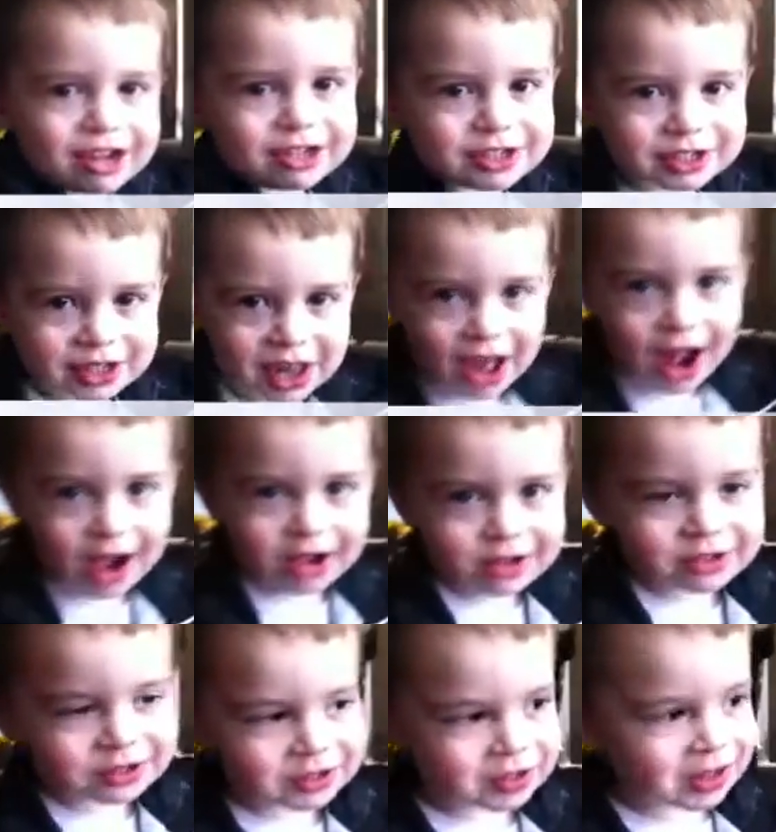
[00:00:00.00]
Oh, yeah, because
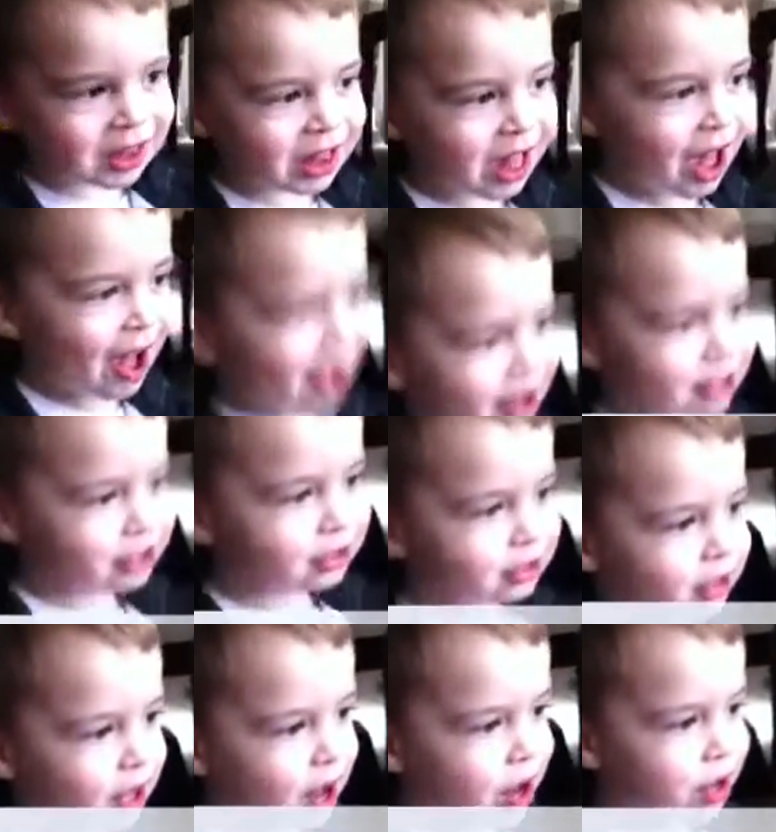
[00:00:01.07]
when it snowed, your
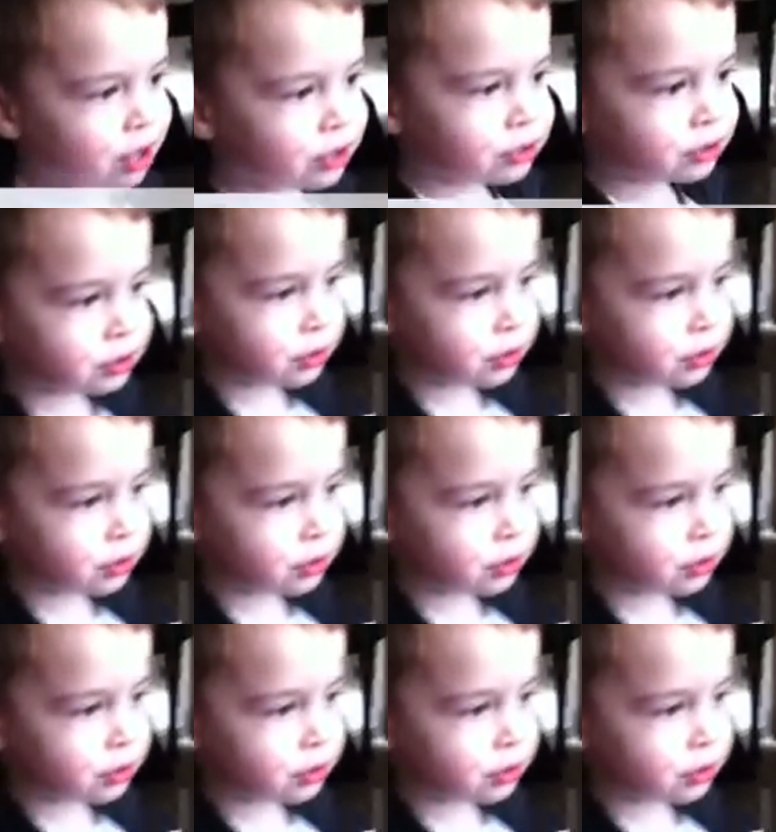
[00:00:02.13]
daddy...